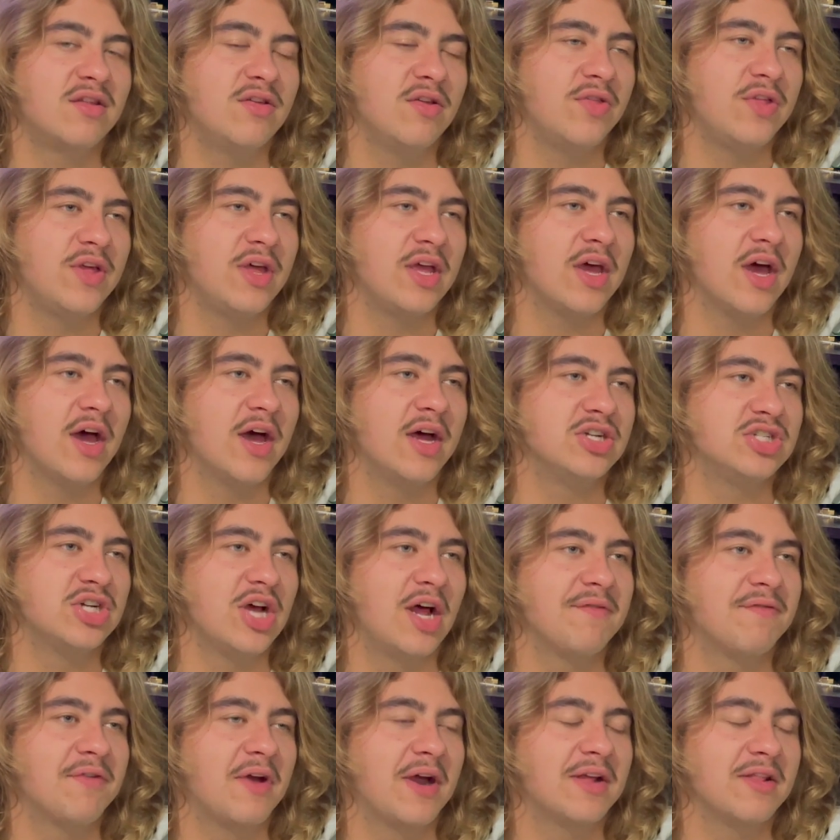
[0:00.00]
to the
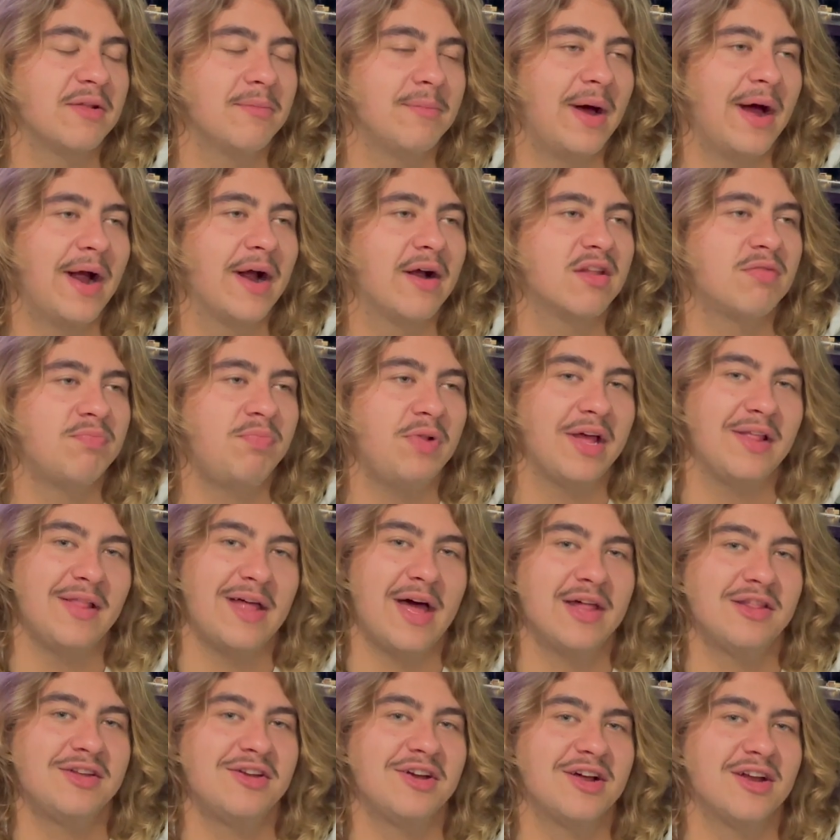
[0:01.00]
John Franklin Myers play
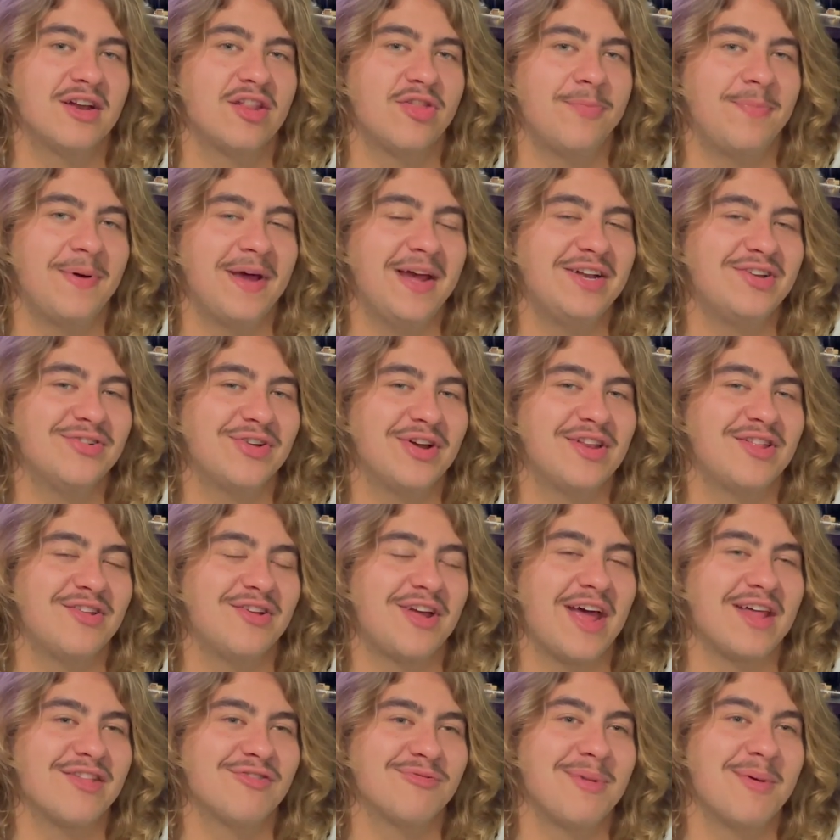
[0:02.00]
last year against the Patriots. You
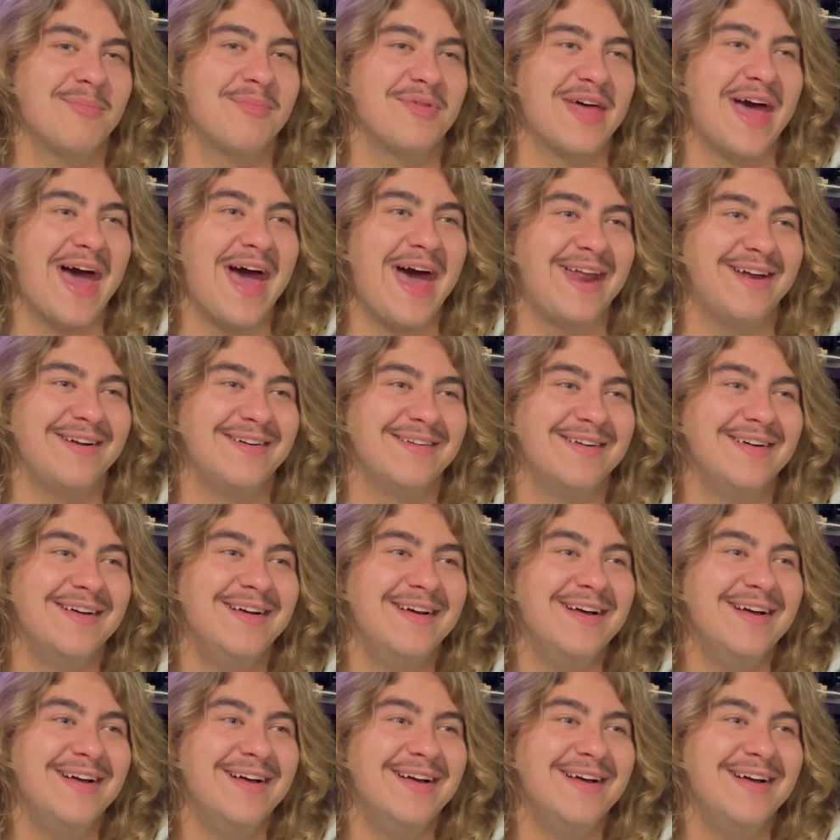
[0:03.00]
guys remember that?